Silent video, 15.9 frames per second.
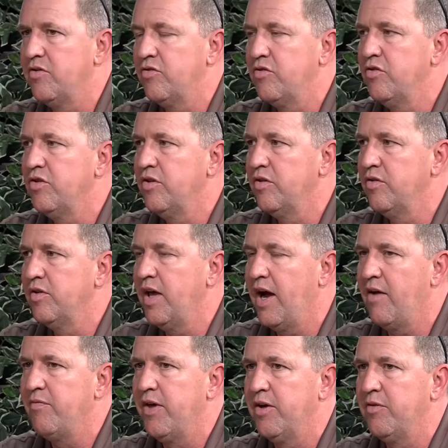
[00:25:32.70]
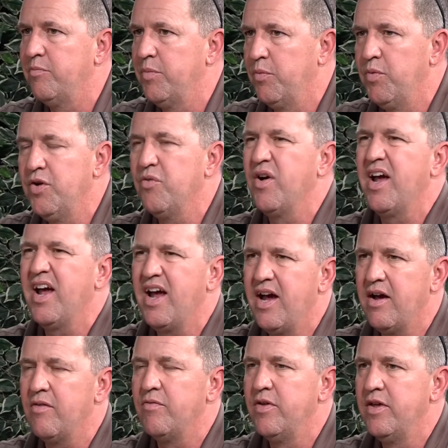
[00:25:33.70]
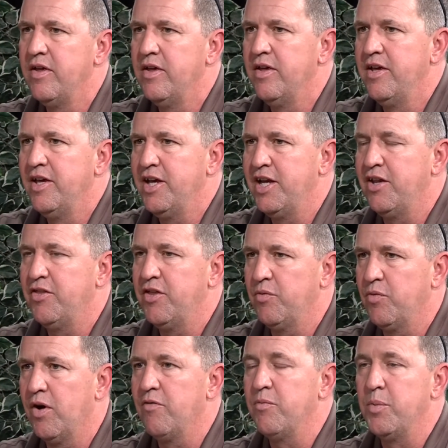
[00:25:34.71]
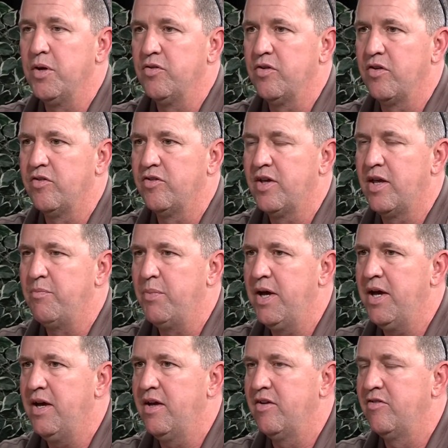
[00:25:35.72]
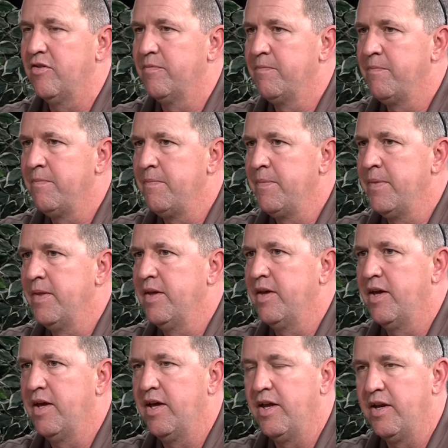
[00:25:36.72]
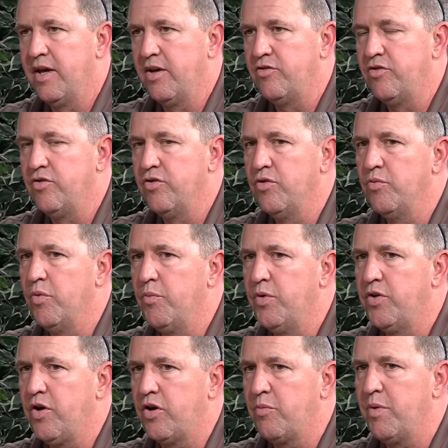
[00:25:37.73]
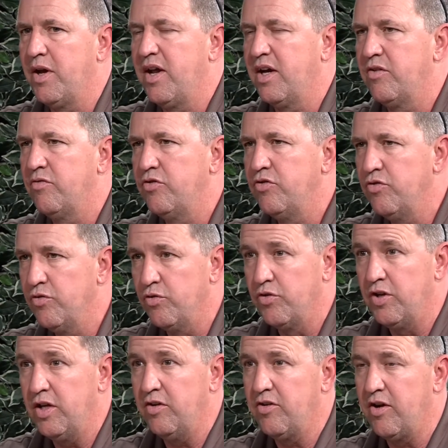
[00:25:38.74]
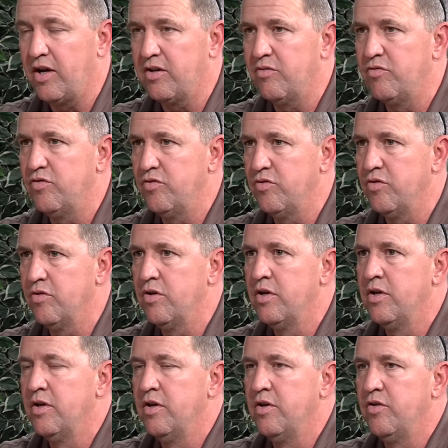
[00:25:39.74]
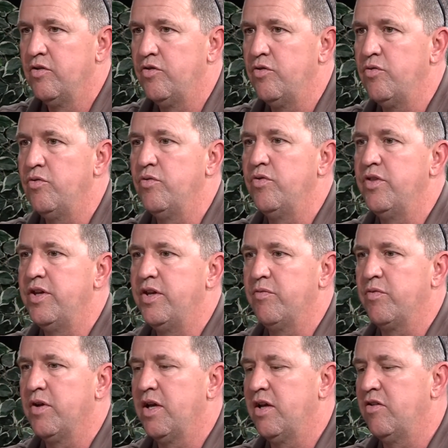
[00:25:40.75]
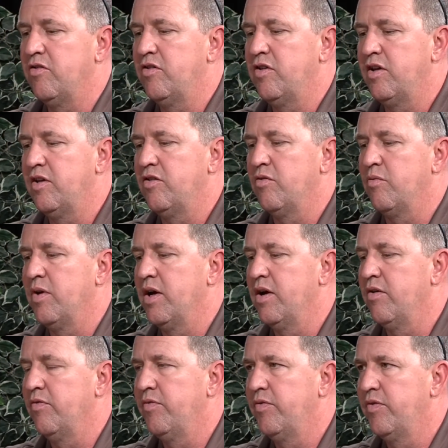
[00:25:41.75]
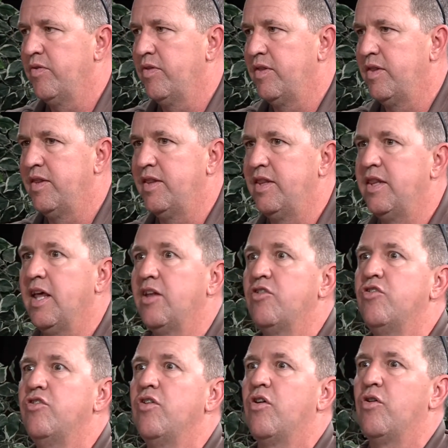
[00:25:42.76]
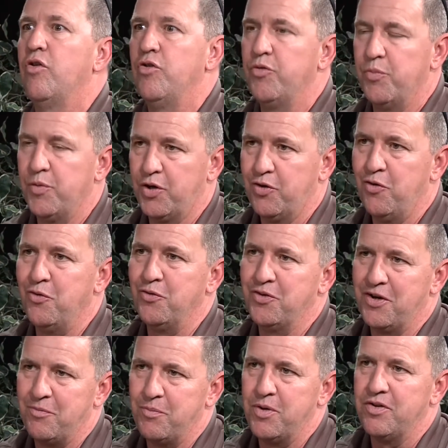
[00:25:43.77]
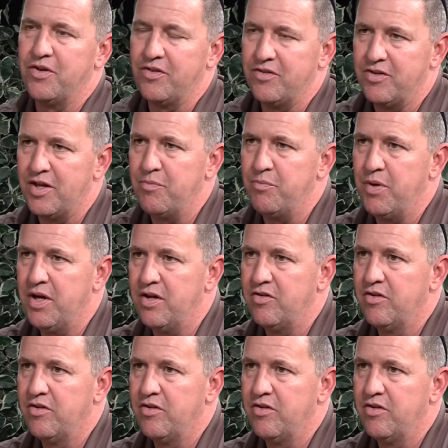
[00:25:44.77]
good to have that, but we don't have anything where everybody's on the same page. And as you know, when we talk about active shooter or teach active shooter to the different agencies around, that's our ultimate goal, is everybody's on the same page.